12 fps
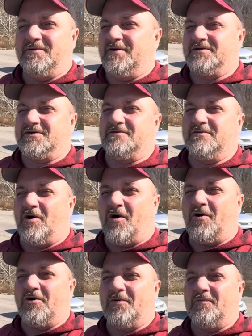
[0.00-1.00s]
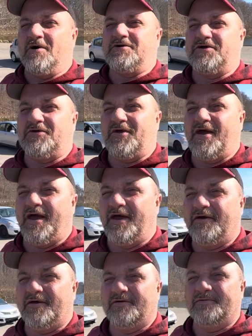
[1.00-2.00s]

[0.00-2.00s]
it's harder than what you think.